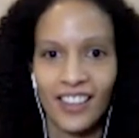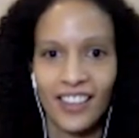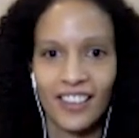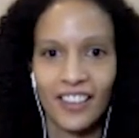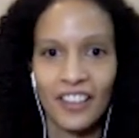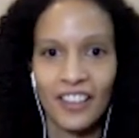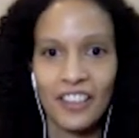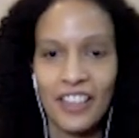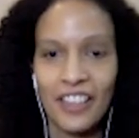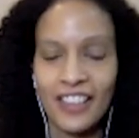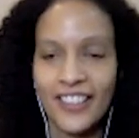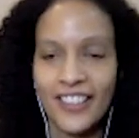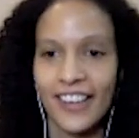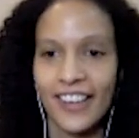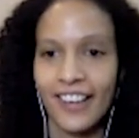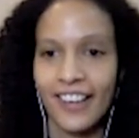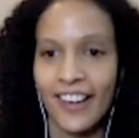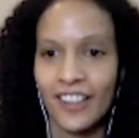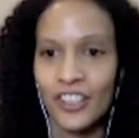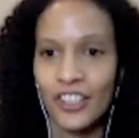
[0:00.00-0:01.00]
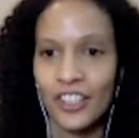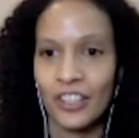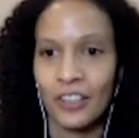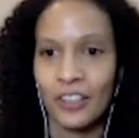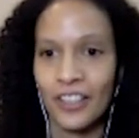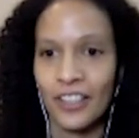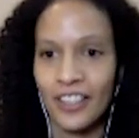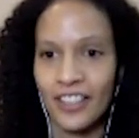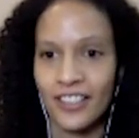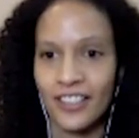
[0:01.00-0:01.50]
the things that actually
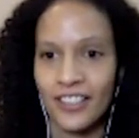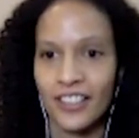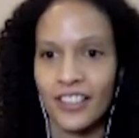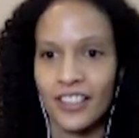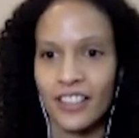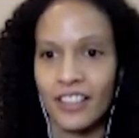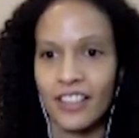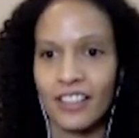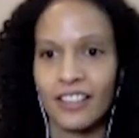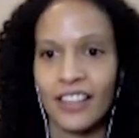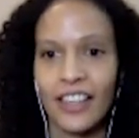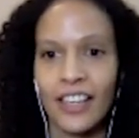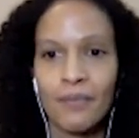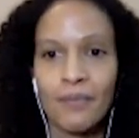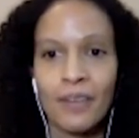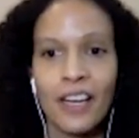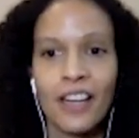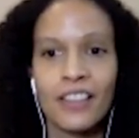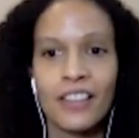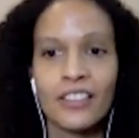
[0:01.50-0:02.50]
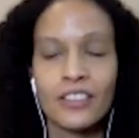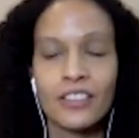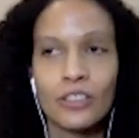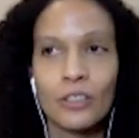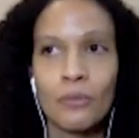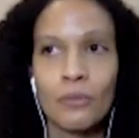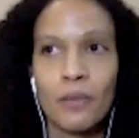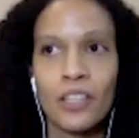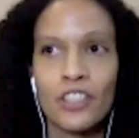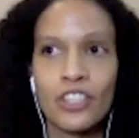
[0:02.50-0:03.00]
already exist there. Like I'm not
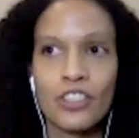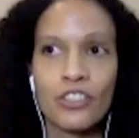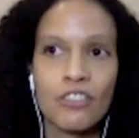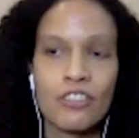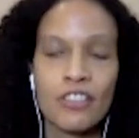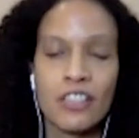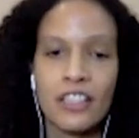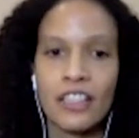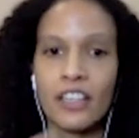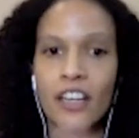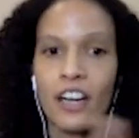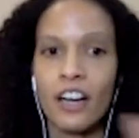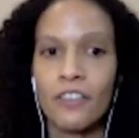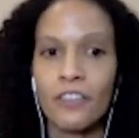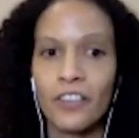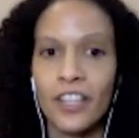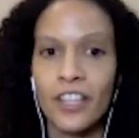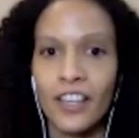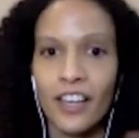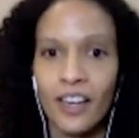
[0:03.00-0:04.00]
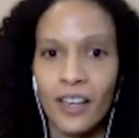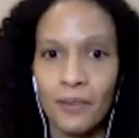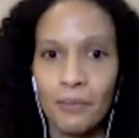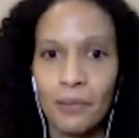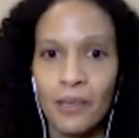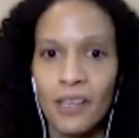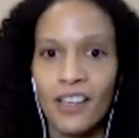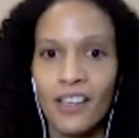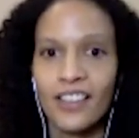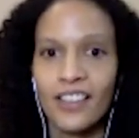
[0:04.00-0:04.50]
so much interested in covering up
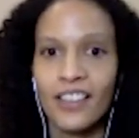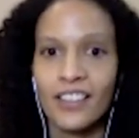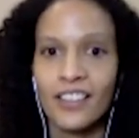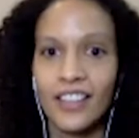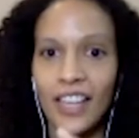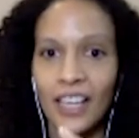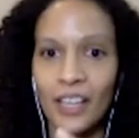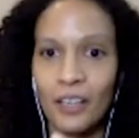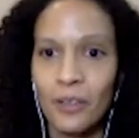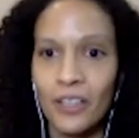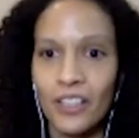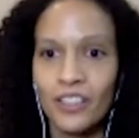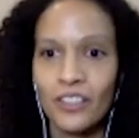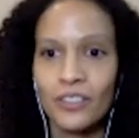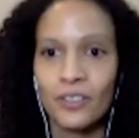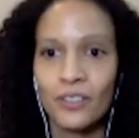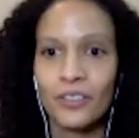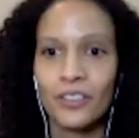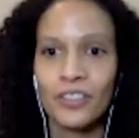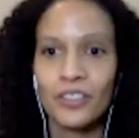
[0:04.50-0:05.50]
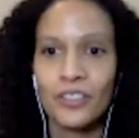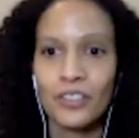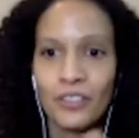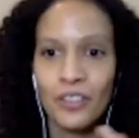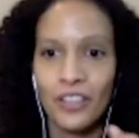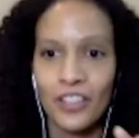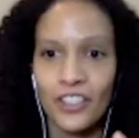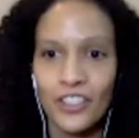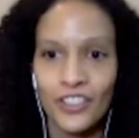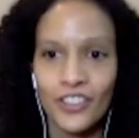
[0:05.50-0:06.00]
the language or the
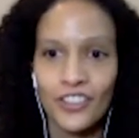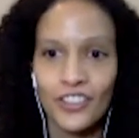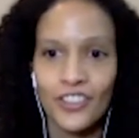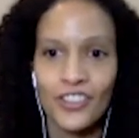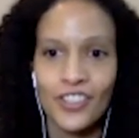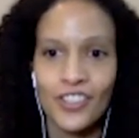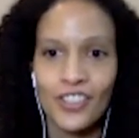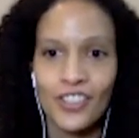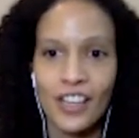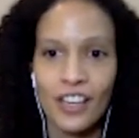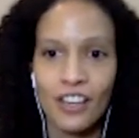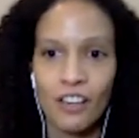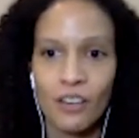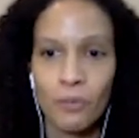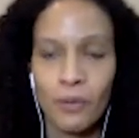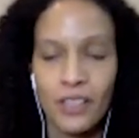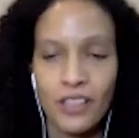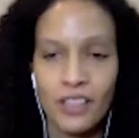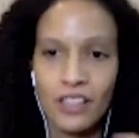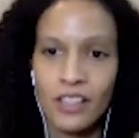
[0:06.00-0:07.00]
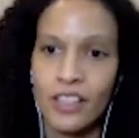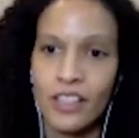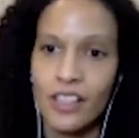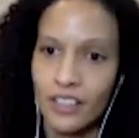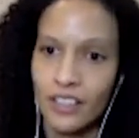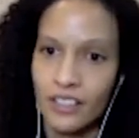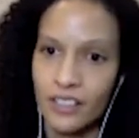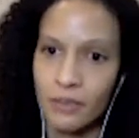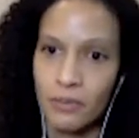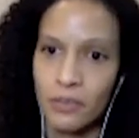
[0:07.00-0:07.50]
structures that are within the
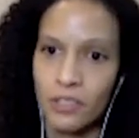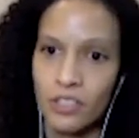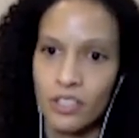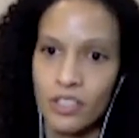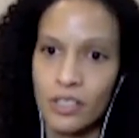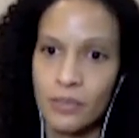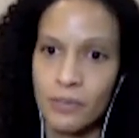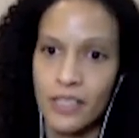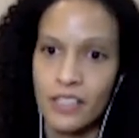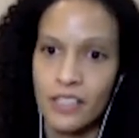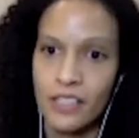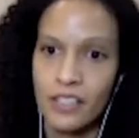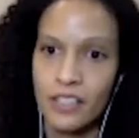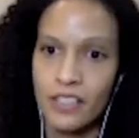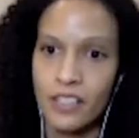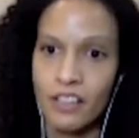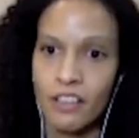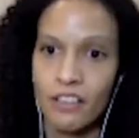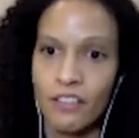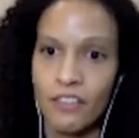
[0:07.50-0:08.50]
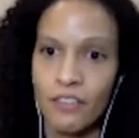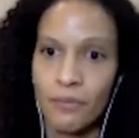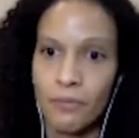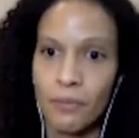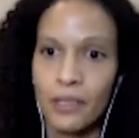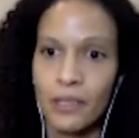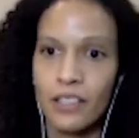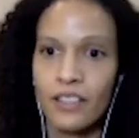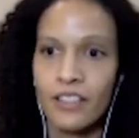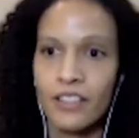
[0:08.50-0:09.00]
exhibition space itself,
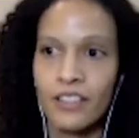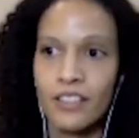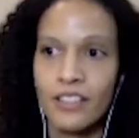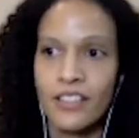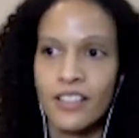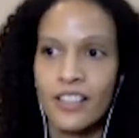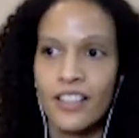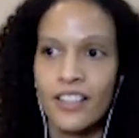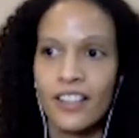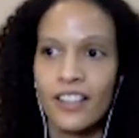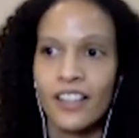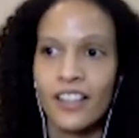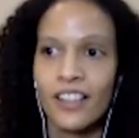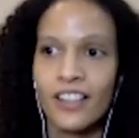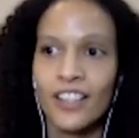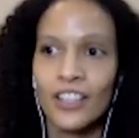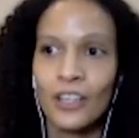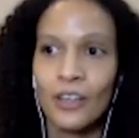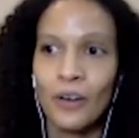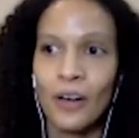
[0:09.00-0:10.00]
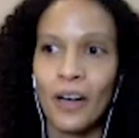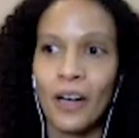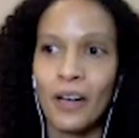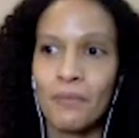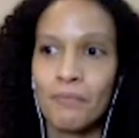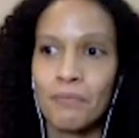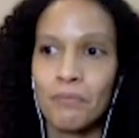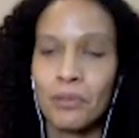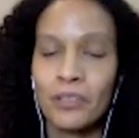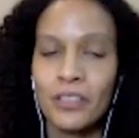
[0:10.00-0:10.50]
because, you know,
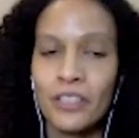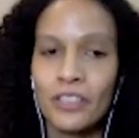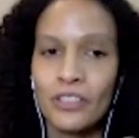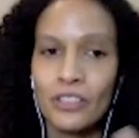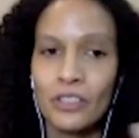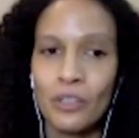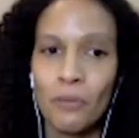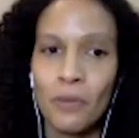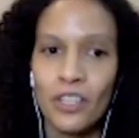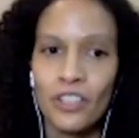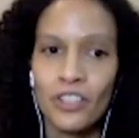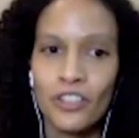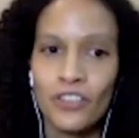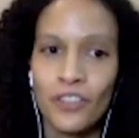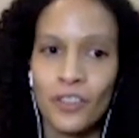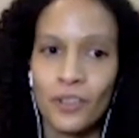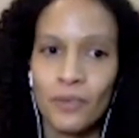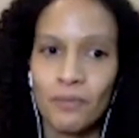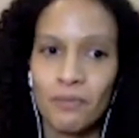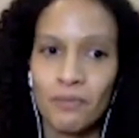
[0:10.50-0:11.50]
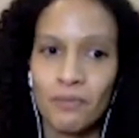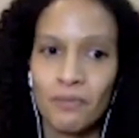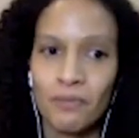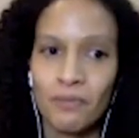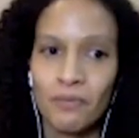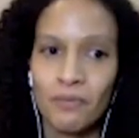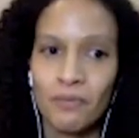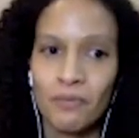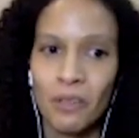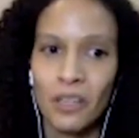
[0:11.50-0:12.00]
I'm pulling so much from
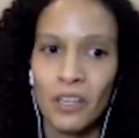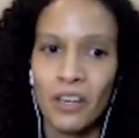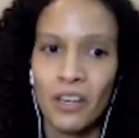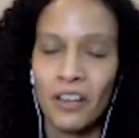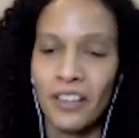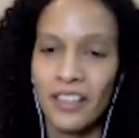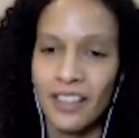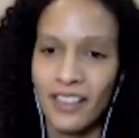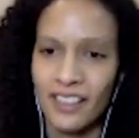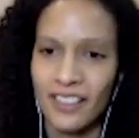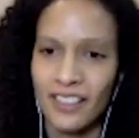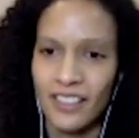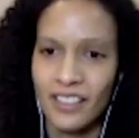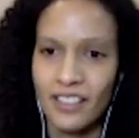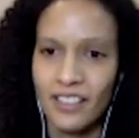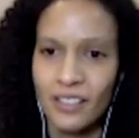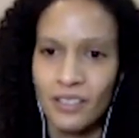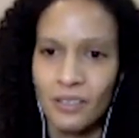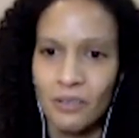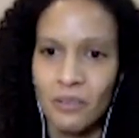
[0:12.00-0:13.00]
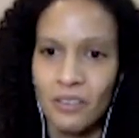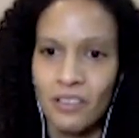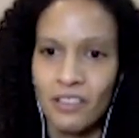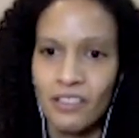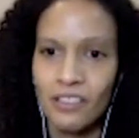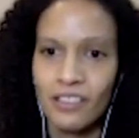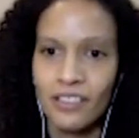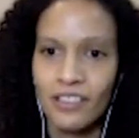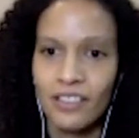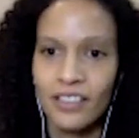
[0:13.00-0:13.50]
what already exists in the
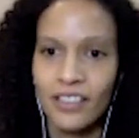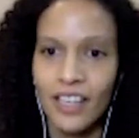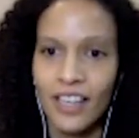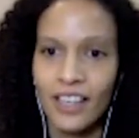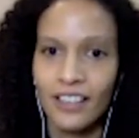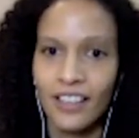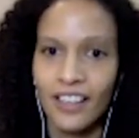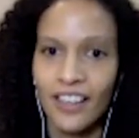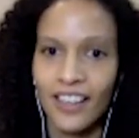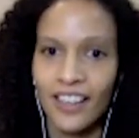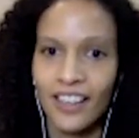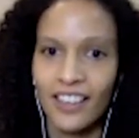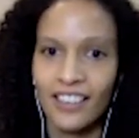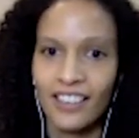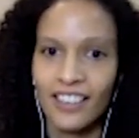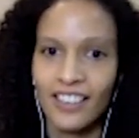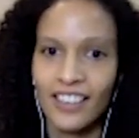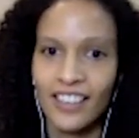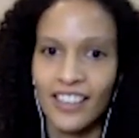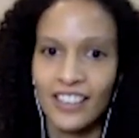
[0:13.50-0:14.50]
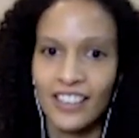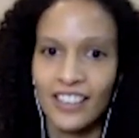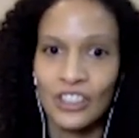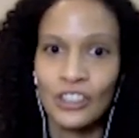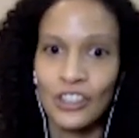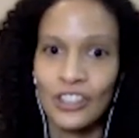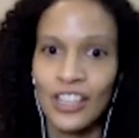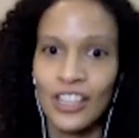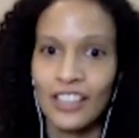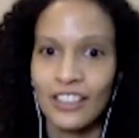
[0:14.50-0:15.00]
world that like it's
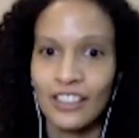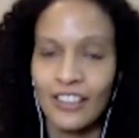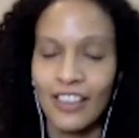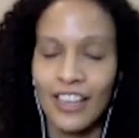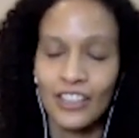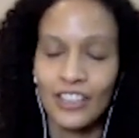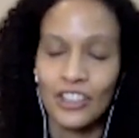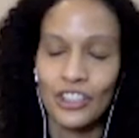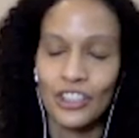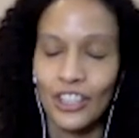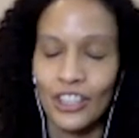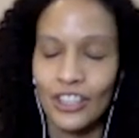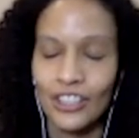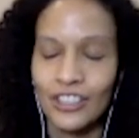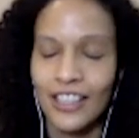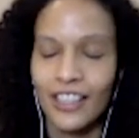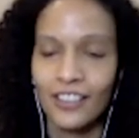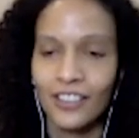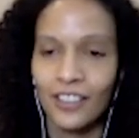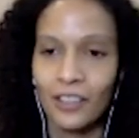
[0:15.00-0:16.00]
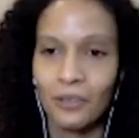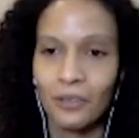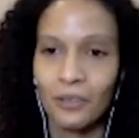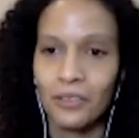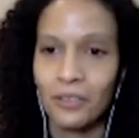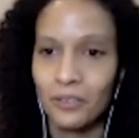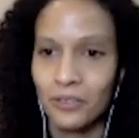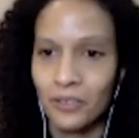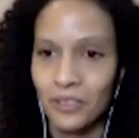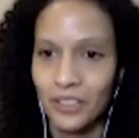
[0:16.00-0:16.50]
good that they're actually in dialogue
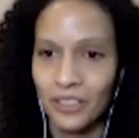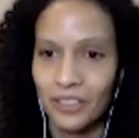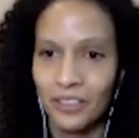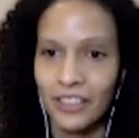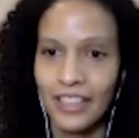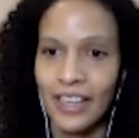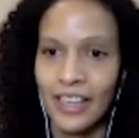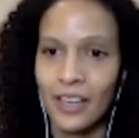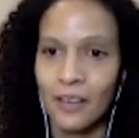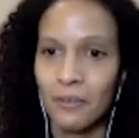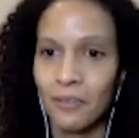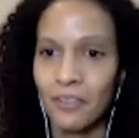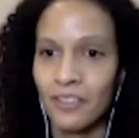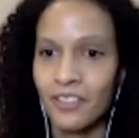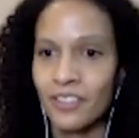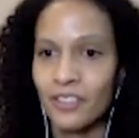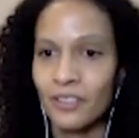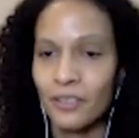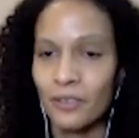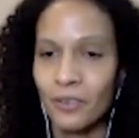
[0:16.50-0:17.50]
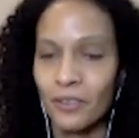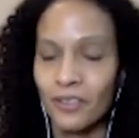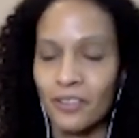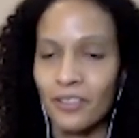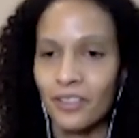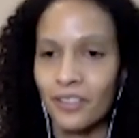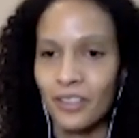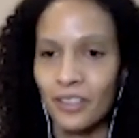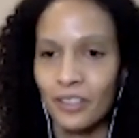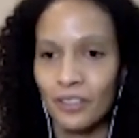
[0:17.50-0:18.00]
with those security cameras
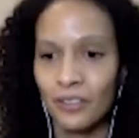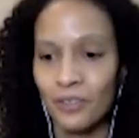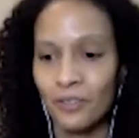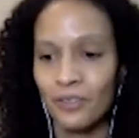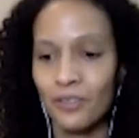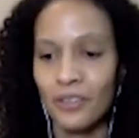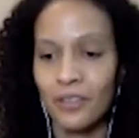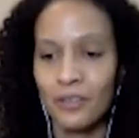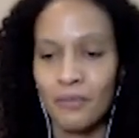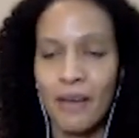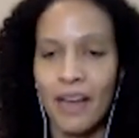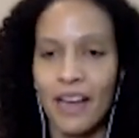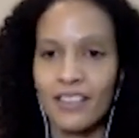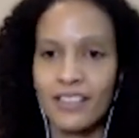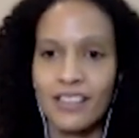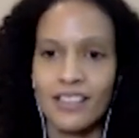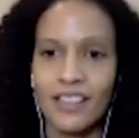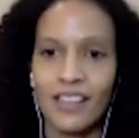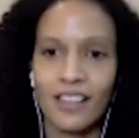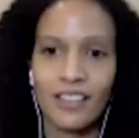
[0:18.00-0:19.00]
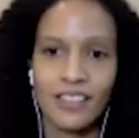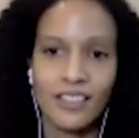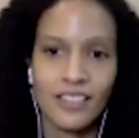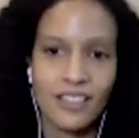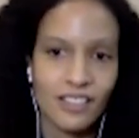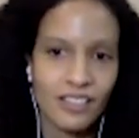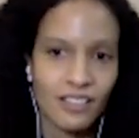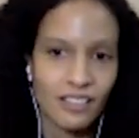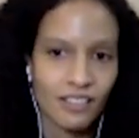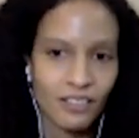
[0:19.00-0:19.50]
or, you know, the mats that
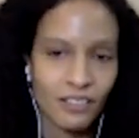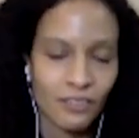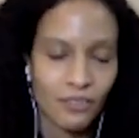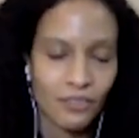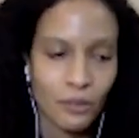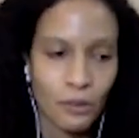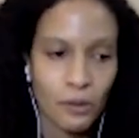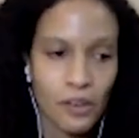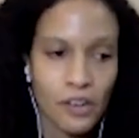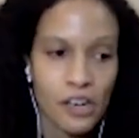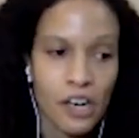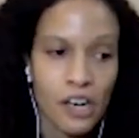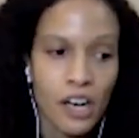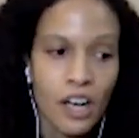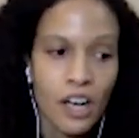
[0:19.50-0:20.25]
exist on the floor.